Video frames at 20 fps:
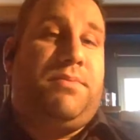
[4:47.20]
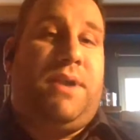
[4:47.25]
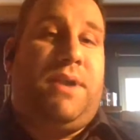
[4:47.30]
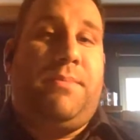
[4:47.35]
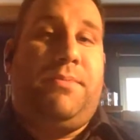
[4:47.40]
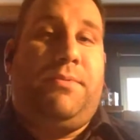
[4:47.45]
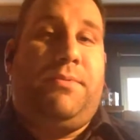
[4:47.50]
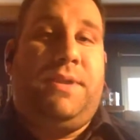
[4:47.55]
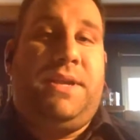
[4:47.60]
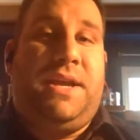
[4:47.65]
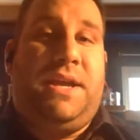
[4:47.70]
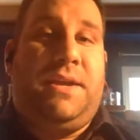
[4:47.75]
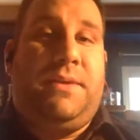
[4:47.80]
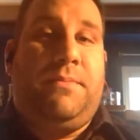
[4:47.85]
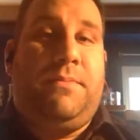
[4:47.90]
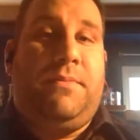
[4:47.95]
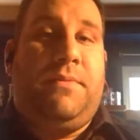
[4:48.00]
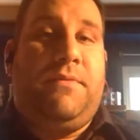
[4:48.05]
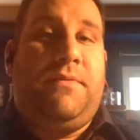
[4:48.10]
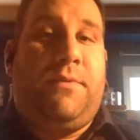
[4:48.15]
probably get
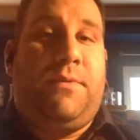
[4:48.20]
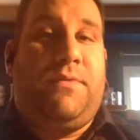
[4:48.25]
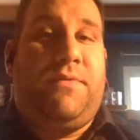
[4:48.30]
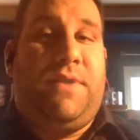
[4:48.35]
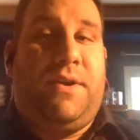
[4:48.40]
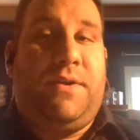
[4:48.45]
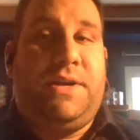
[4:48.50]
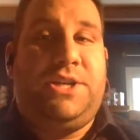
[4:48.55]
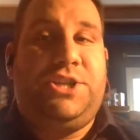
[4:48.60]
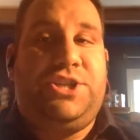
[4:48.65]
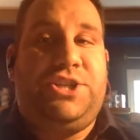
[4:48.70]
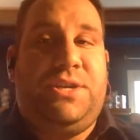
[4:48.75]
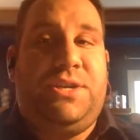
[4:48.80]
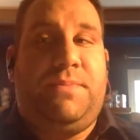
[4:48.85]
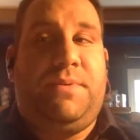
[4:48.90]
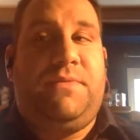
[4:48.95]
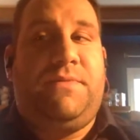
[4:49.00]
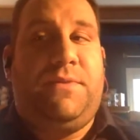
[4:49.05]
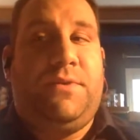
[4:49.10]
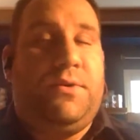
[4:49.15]
him for very
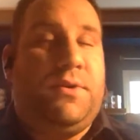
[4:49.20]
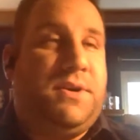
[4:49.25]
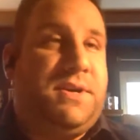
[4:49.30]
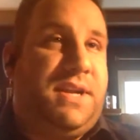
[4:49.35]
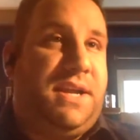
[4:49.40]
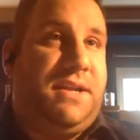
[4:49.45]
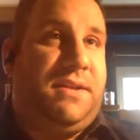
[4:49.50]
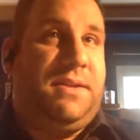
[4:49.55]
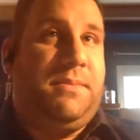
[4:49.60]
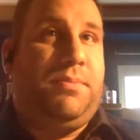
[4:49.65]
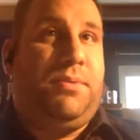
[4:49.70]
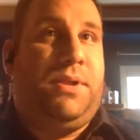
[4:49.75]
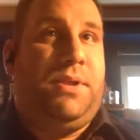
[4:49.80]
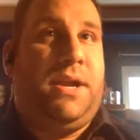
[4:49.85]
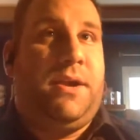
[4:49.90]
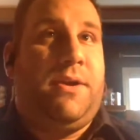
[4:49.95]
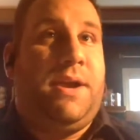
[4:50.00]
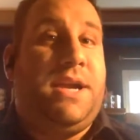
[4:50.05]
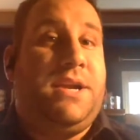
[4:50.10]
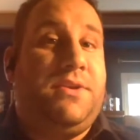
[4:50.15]
cheap if you're a daily
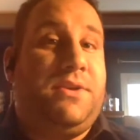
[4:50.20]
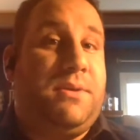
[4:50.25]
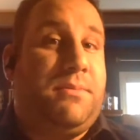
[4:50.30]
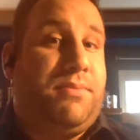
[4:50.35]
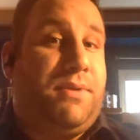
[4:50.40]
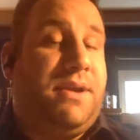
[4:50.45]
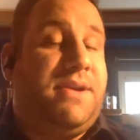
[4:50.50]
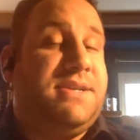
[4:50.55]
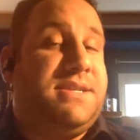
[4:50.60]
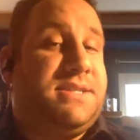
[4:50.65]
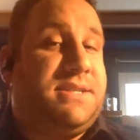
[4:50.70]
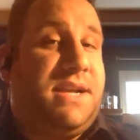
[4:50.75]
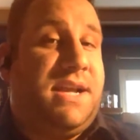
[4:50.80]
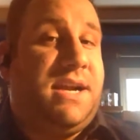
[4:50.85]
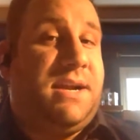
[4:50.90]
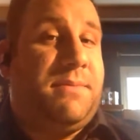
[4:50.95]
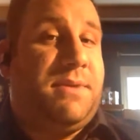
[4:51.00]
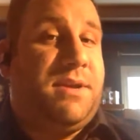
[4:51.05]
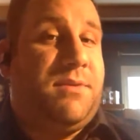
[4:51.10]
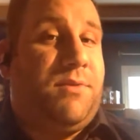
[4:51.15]
player, and you can probably
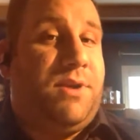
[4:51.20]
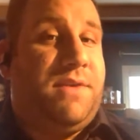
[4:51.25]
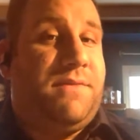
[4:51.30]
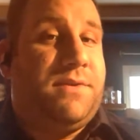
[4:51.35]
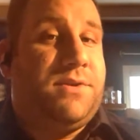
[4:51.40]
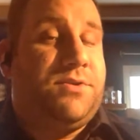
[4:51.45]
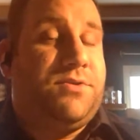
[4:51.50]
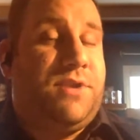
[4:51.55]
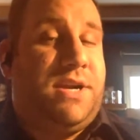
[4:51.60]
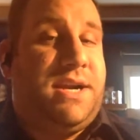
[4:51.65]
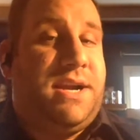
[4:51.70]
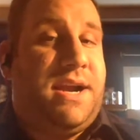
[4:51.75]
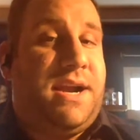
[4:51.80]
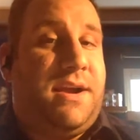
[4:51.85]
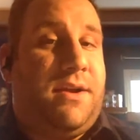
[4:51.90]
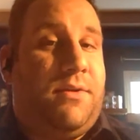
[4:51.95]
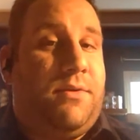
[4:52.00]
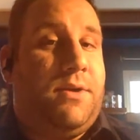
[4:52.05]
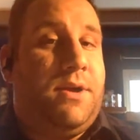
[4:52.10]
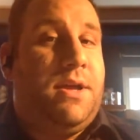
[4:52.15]
snag him on waivers right
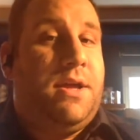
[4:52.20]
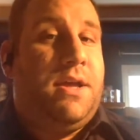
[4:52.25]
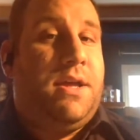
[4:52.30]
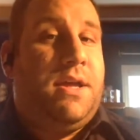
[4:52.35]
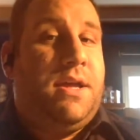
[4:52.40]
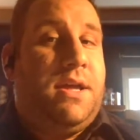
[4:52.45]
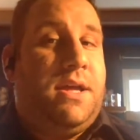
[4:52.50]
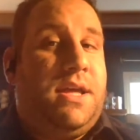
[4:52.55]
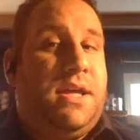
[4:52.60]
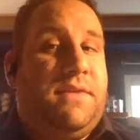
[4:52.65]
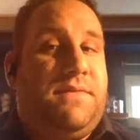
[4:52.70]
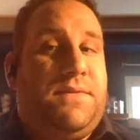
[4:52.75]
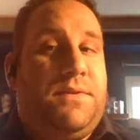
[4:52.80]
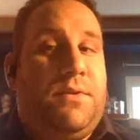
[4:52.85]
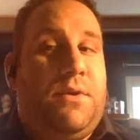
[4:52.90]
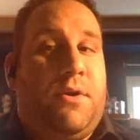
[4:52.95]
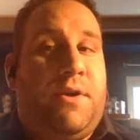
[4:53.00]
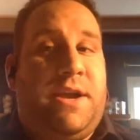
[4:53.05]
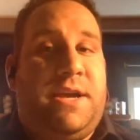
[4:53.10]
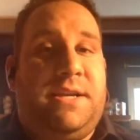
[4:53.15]
now if
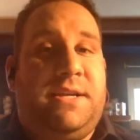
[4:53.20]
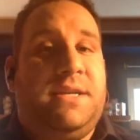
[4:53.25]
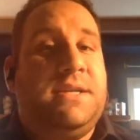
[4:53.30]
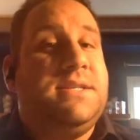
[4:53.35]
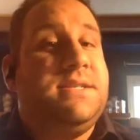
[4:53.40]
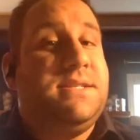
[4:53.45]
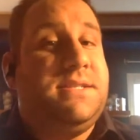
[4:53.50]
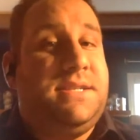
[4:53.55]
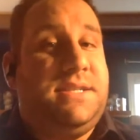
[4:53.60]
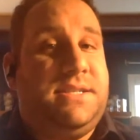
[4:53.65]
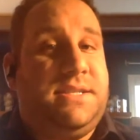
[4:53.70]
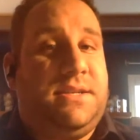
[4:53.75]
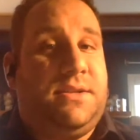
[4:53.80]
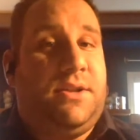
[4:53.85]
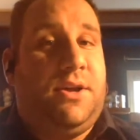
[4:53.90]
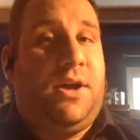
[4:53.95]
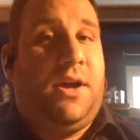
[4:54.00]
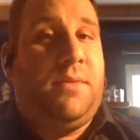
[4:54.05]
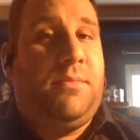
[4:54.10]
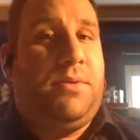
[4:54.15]
you are a
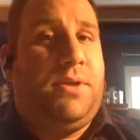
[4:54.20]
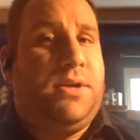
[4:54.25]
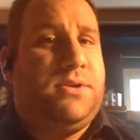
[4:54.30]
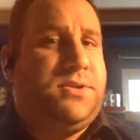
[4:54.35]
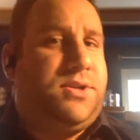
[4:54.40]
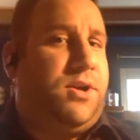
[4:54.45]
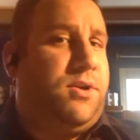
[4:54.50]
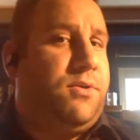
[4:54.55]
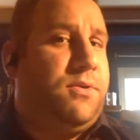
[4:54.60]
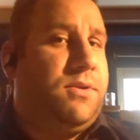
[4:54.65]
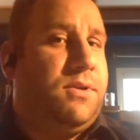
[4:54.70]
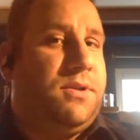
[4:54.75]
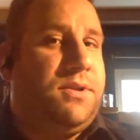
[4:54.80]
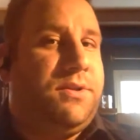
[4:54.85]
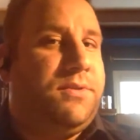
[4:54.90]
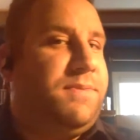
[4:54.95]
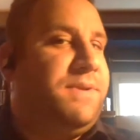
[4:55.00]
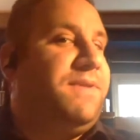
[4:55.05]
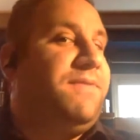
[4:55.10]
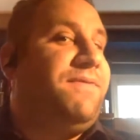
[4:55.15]
season-long player. So a
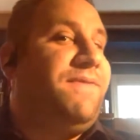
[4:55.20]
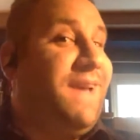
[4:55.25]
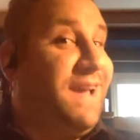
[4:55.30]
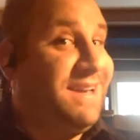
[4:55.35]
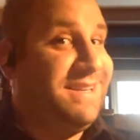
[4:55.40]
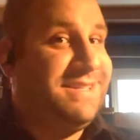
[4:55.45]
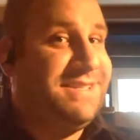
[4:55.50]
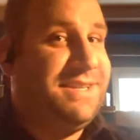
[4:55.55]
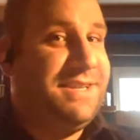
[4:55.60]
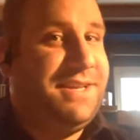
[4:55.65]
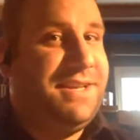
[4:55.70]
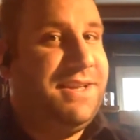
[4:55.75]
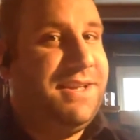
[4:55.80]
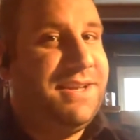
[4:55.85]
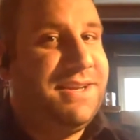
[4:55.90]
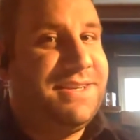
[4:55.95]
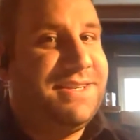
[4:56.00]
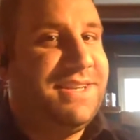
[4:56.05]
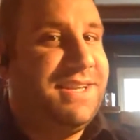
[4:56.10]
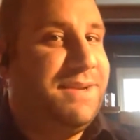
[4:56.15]
little bit of fantasy
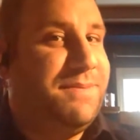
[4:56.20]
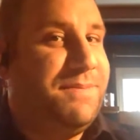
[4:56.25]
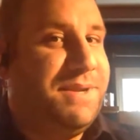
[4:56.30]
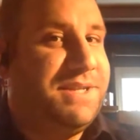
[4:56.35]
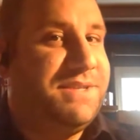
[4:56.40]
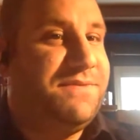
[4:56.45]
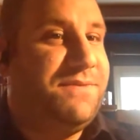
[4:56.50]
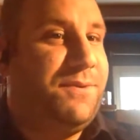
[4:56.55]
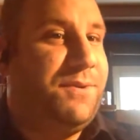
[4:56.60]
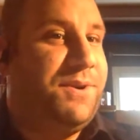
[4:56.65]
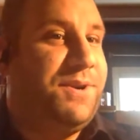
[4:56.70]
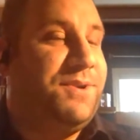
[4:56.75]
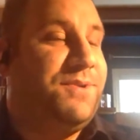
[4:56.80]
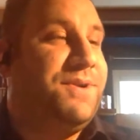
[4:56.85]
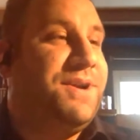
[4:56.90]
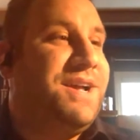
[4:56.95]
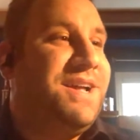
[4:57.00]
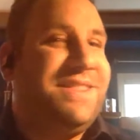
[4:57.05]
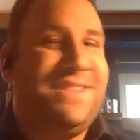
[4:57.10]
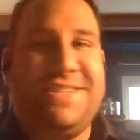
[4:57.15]
tidbits for you.
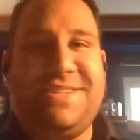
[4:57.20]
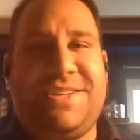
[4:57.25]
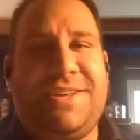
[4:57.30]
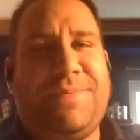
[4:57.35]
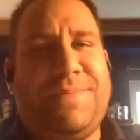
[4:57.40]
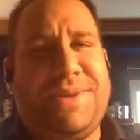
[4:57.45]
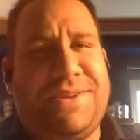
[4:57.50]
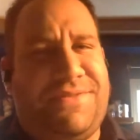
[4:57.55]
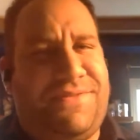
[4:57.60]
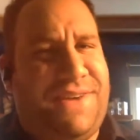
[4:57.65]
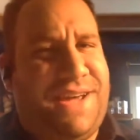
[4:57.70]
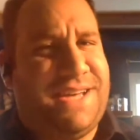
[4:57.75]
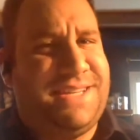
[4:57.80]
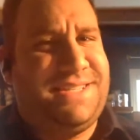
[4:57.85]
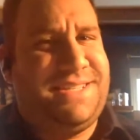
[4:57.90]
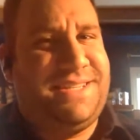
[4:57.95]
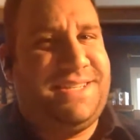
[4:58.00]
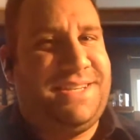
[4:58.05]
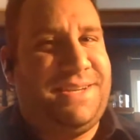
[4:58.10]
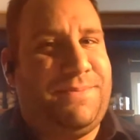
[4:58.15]
This could be a
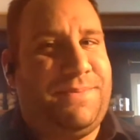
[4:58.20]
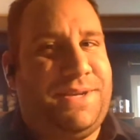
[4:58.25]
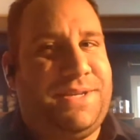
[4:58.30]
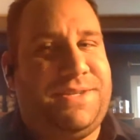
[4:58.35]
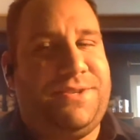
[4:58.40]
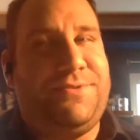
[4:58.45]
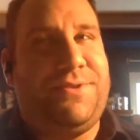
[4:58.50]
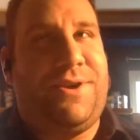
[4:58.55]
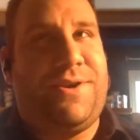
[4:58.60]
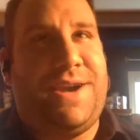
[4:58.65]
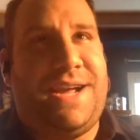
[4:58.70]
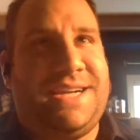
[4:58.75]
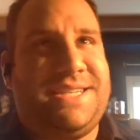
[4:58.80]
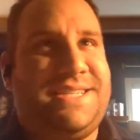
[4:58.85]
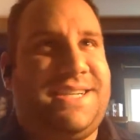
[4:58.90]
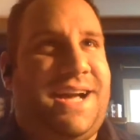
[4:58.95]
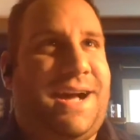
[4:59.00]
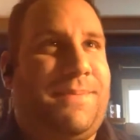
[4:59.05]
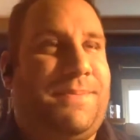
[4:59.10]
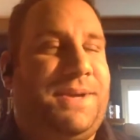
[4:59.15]
fantasy tidbit too, our next
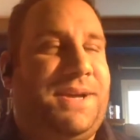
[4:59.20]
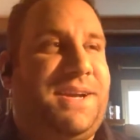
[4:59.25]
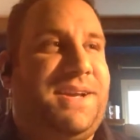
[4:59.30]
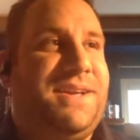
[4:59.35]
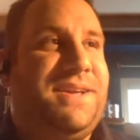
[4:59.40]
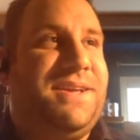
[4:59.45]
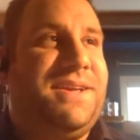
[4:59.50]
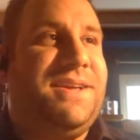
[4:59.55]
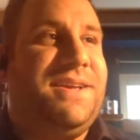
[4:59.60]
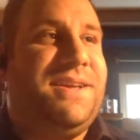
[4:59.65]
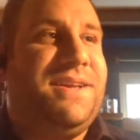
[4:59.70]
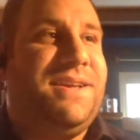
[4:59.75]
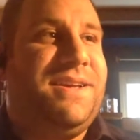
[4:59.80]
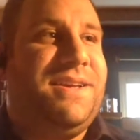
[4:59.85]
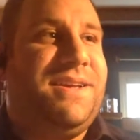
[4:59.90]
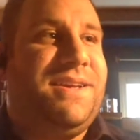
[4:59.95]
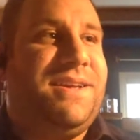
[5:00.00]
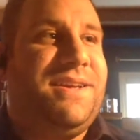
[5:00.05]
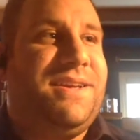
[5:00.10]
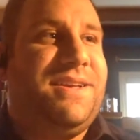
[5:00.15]
topic.
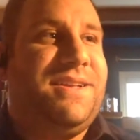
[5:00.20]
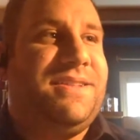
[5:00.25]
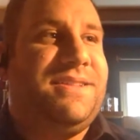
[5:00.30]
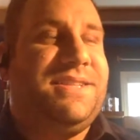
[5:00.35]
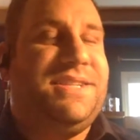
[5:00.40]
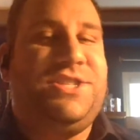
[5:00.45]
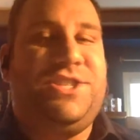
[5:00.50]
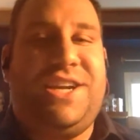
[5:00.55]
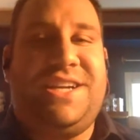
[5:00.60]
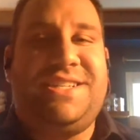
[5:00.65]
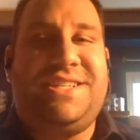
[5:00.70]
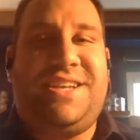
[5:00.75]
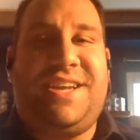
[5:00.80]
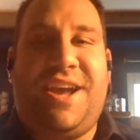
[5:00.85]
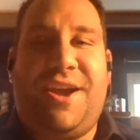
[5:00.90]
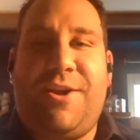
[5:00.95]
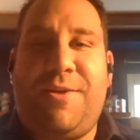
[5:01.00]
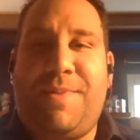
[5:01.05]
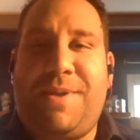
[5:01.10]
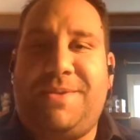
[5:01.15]
The Jets
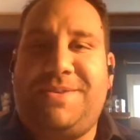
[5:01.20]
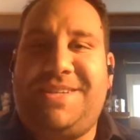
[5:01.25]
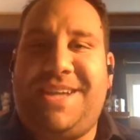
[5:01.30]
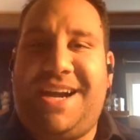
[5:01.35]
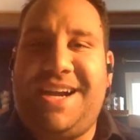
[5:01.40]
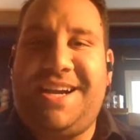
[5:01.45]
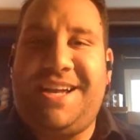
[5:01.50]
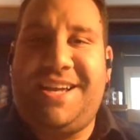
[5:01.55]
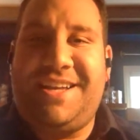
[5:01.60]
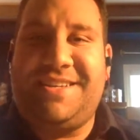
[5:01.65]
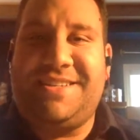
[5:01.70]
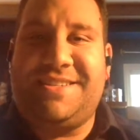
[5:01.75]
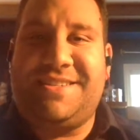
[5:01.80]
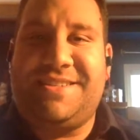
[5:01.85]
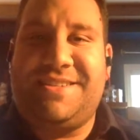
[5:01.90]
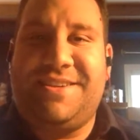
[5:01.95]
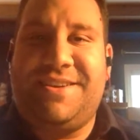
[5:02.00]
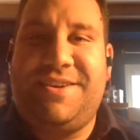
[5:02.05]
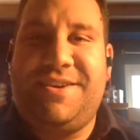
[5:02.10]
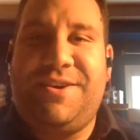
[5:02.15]
care about tight
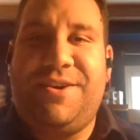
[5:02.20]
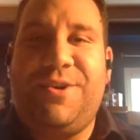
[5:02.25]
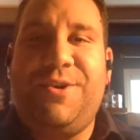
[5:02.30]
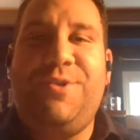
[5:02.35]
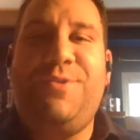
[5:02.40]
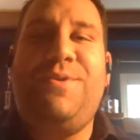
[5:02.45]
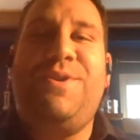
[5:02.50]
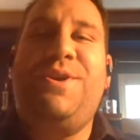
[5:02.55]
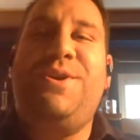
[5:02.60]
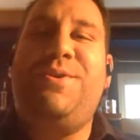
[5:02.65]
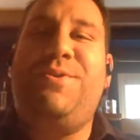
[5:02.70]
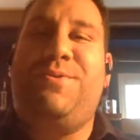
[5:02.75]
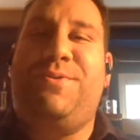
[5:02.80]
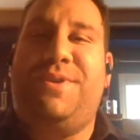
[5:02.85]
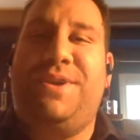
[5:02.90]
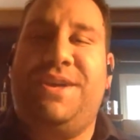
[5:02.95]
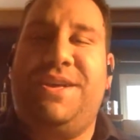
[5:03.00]
ends. Who knew?